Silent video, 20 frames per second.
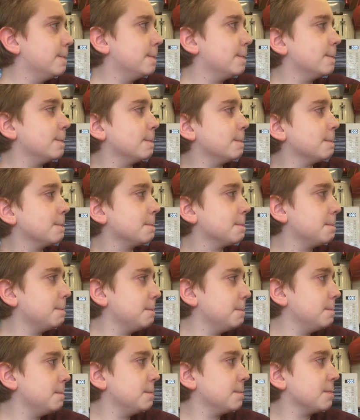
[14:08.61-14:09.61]
There's lots of
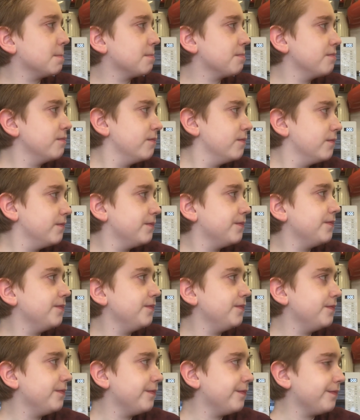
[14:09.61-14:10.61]
people out there probably
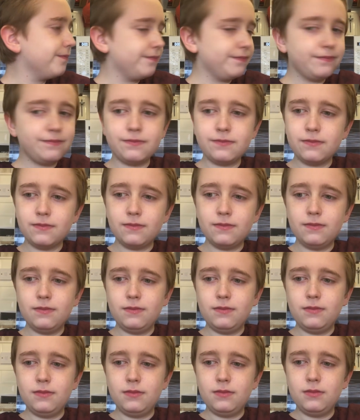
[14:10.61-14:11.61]
having a good laugh at me,
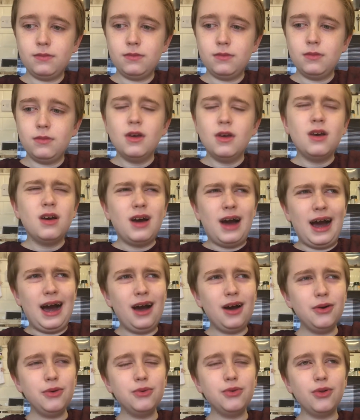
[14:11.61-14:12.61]
but...
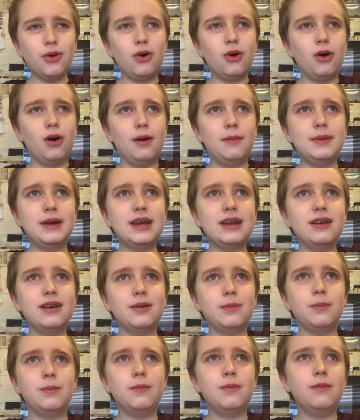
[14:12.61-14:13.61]
How, though? I
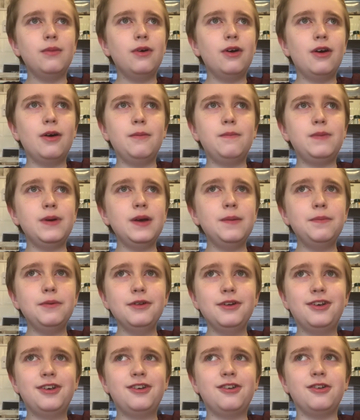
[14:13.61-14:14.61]
mean, people
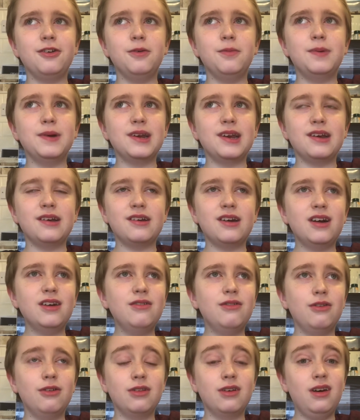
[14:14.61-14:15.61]
are stupid in
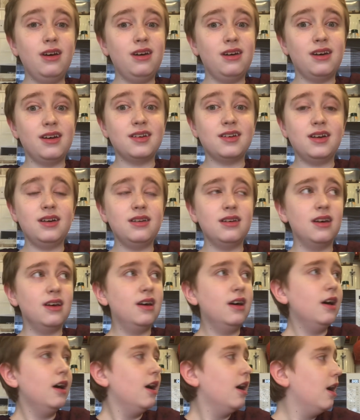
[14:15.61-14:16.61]
general. Yeah, I said
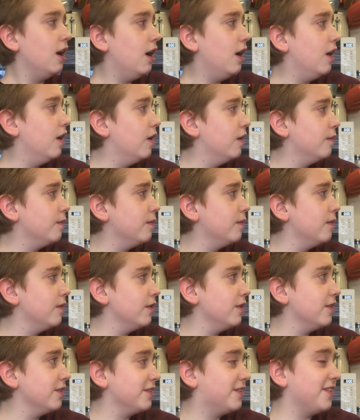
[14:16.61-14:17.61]
it.
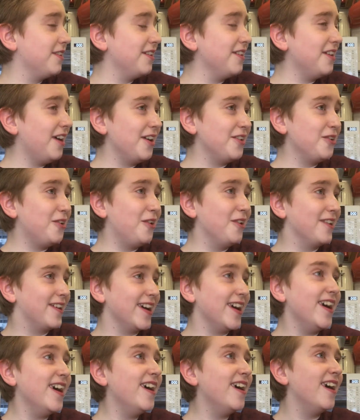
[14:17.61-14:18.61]
I don't
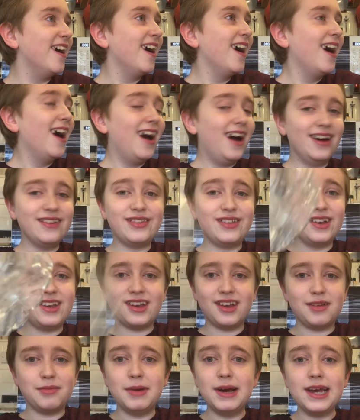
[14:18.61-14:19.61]
care. This
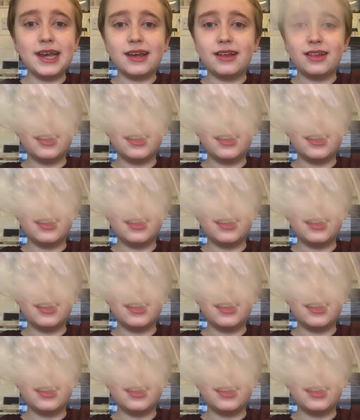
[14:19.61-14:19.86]
is me.